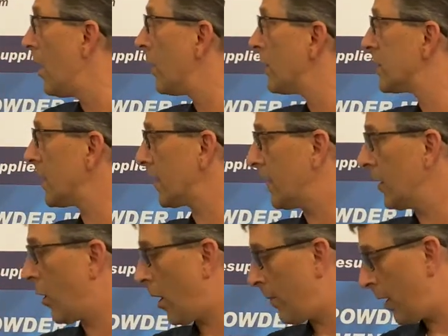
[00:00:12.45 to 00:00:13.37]
silicon
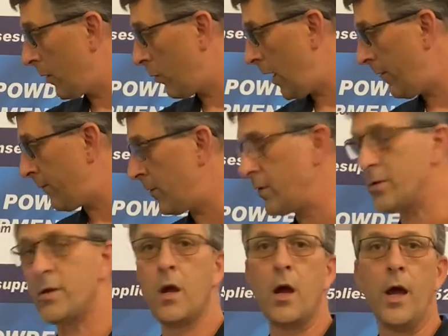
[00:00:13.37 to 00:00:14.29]
carbide wafers,
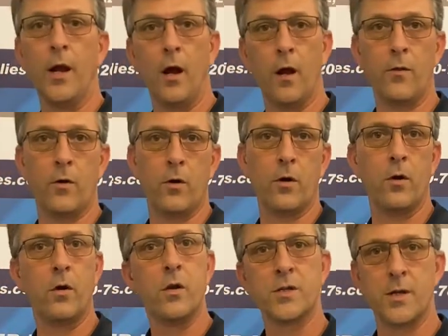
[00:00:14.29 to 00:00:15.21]
and other
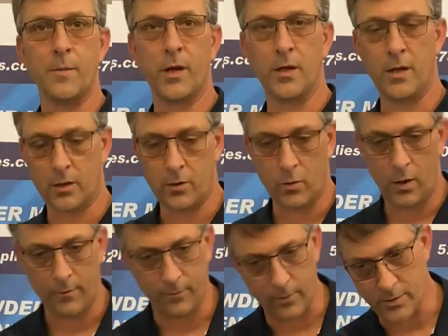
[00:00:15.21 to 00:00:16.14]
semiconductor
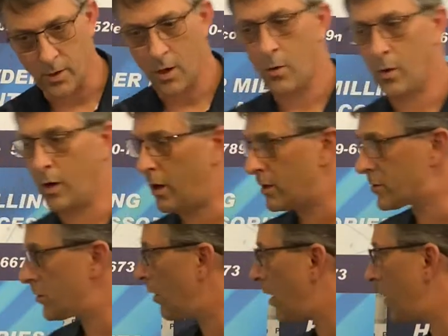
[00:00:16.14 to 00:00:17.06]
wafers. We also
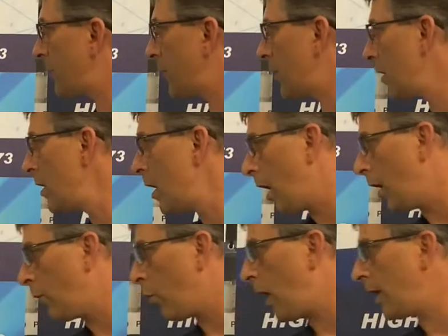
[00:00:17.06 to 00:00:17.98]
offer a
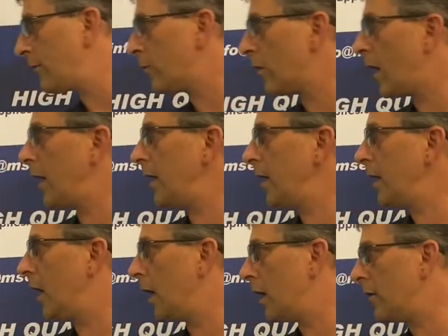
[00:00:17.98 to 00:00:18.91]
wide variety
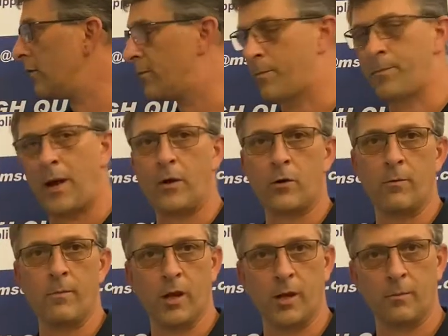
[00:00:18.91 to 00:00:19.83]
of powder
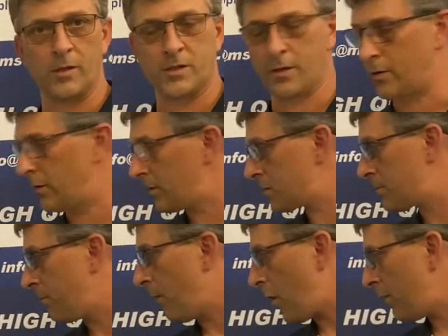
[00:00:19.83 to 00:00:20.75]
milling materials,
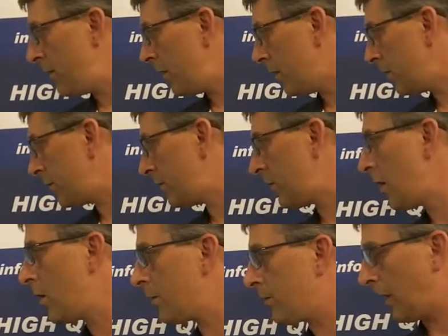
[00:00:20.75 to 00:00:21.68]
ball mills,
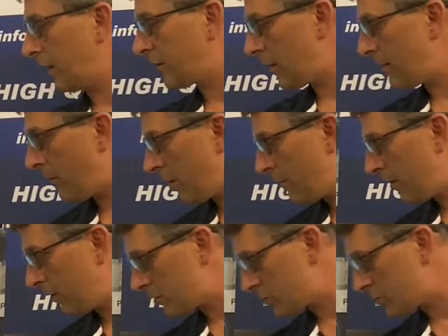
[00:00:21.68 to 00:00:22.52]
planetary ball mills,